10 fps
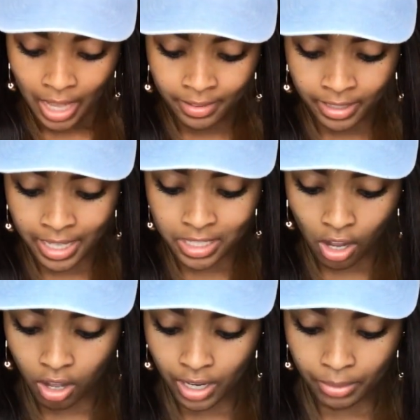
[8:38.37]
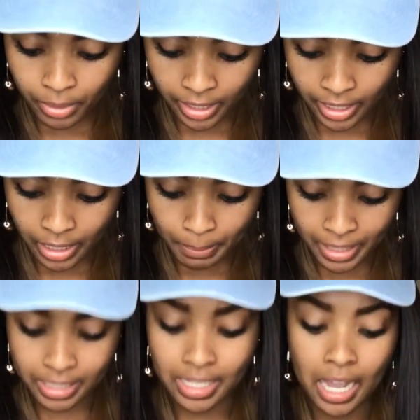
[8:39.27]
And then that's all I really keep
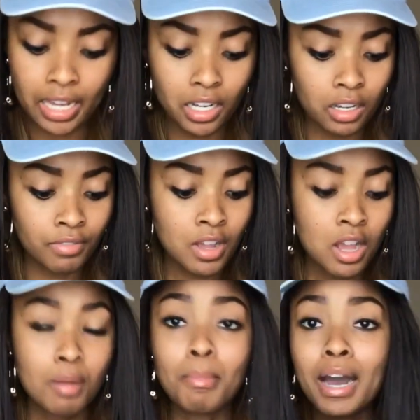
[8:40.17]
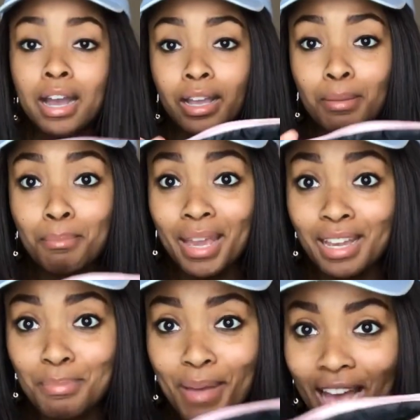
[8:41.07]
inside of my
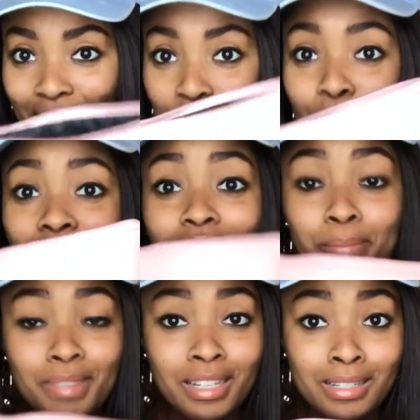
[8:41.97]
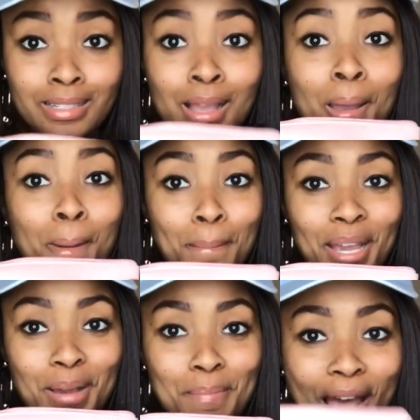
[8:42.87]
makeup bag. So we're gonna keep this makeup